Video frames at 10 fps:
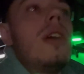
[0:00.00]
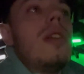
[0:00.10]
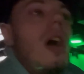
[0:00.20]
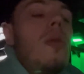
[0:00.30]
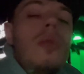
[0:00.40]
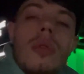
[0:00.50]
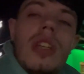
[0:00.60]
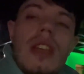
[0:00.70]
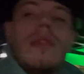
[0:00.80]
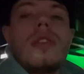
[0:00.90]
I will
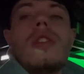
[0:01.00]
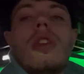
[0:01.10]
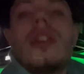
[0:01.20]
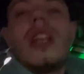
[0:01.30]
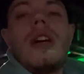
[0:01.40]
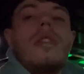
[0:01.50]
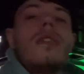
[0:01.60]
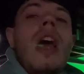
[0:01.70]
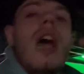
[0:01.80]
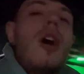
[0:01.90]
give you the lowdown on
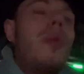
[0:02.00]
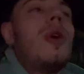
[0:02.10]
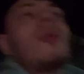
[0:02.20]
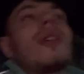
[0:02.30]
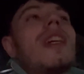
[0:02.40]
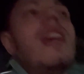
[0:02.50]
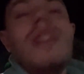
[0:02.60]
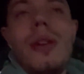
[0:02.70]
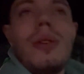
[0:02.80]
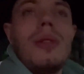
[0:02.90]
how well
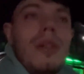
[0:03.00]
Kiko,